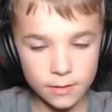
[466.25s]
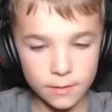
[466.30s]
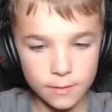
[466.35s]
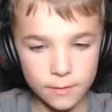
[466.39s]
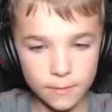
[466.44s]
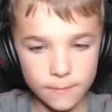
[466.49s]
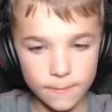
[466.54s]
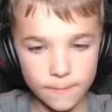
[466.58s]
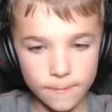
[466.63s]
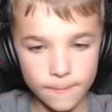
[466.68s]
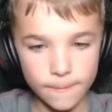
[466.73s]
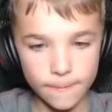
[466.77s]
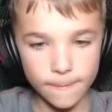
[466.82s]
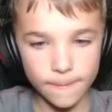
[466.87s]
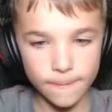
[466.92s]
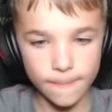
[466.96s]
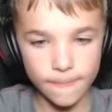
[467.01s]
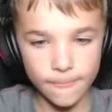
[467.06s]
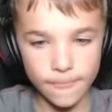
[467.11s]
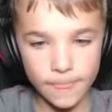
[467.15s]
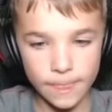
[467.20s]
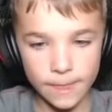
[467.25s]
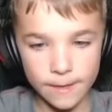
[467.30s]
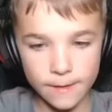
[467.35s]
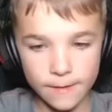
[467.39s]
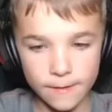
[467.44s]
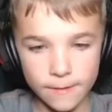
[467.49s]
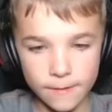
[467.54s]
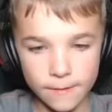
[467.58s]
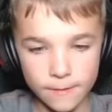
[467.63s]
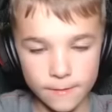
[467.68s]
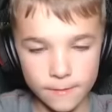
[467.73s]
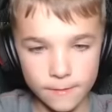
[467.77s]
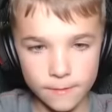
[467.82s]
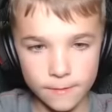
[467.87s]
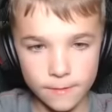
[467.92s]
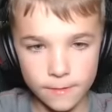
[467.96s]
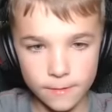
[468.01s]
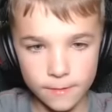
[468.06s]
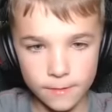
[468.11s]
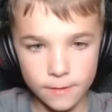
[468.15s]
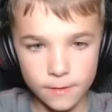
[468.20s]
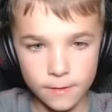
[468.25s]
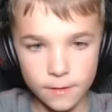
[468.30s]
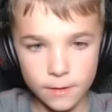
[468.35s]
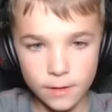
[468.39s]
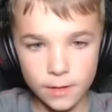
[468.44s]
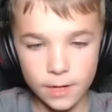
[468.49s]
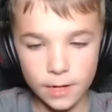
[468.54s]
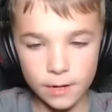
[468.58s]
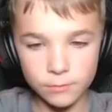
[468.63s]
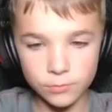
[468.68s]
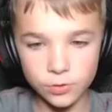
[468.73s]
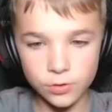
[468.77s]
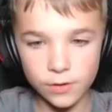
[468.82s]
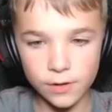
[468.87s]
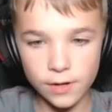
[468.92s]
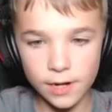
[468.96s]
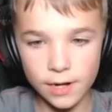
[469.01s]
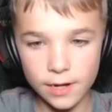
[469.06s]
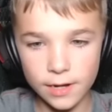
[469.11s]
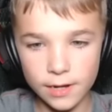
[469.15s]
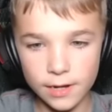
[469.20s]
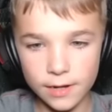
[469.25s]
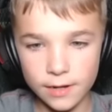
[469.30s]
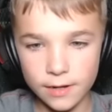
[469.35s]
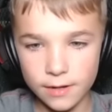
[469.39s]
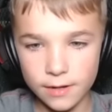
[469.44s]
We need to do knockouts. I'm trying.